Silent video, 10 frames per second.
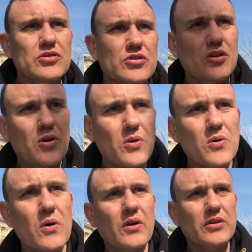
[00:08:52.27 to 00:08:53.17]
so
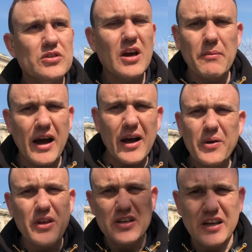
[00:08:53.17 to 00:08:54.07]
somehow
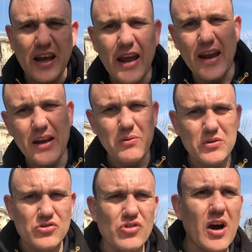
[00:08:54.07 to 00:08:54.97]
this king
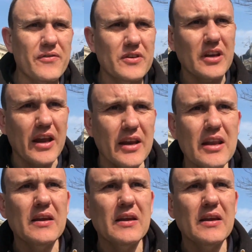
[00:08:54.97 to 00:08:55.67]
was drafted in.